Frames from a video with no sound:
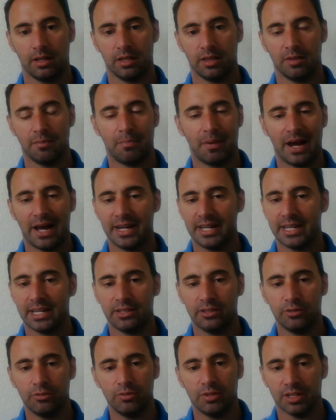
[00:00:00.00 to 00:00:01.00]
The body
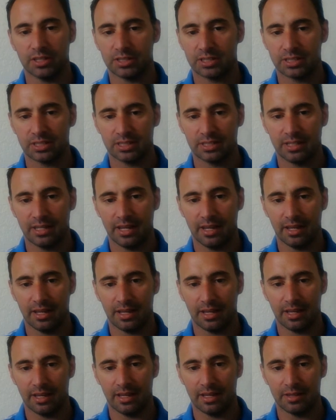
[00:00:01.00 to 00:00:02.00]
can do this.
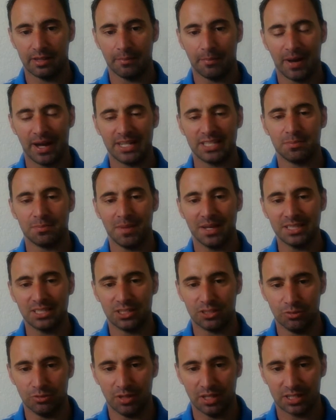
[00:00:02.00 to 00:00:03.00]
The body's meant to
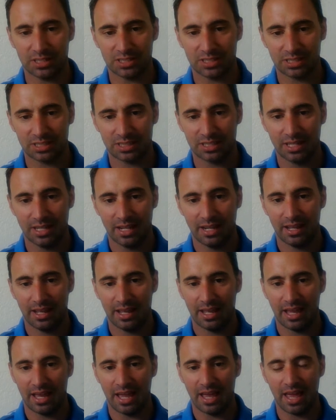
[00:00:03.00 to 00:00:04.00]
do this
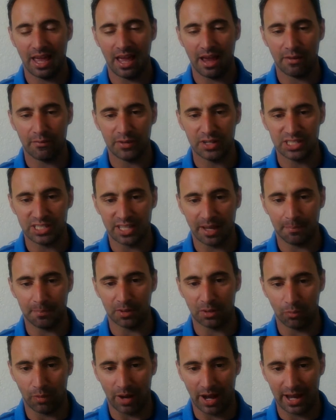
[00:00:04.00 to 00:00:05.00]
every step of
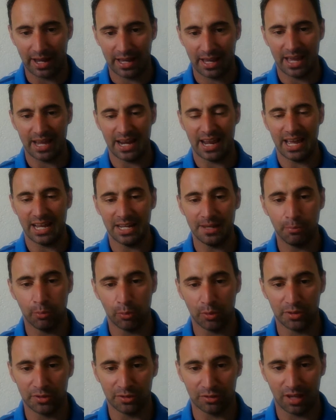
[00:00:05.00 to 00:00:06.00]
the way, at any
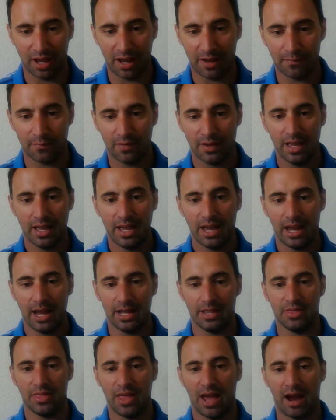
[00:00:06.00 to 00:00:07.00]
point in their life.
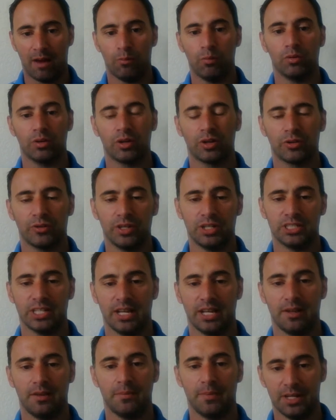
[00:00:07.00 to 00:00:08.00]
And that will increase
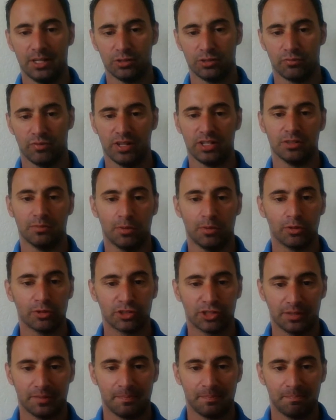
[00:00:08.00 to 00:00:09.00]
anybody's range of
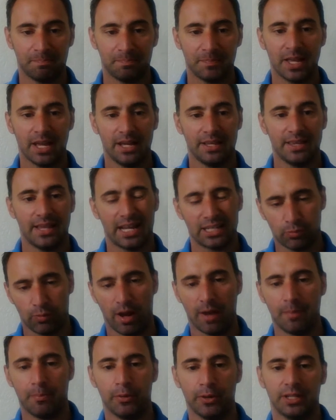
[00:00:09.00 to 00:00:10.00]
motion. And that's
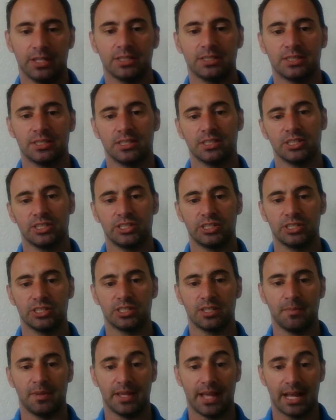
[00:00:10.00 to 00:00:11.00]
why I put it into the
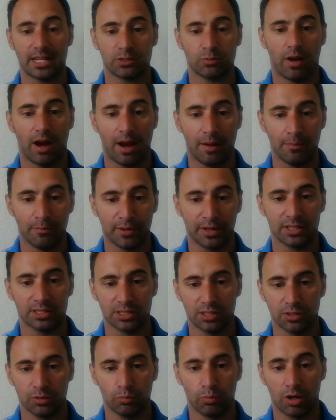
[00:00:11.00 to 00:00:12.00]
system, and that's why I'm bringing it
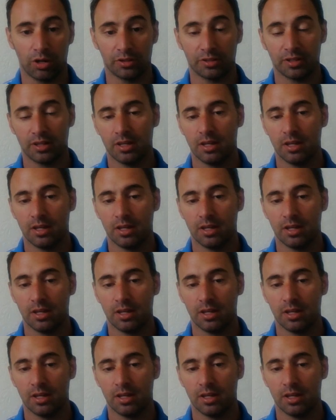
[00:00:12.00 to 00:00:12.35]
to the world.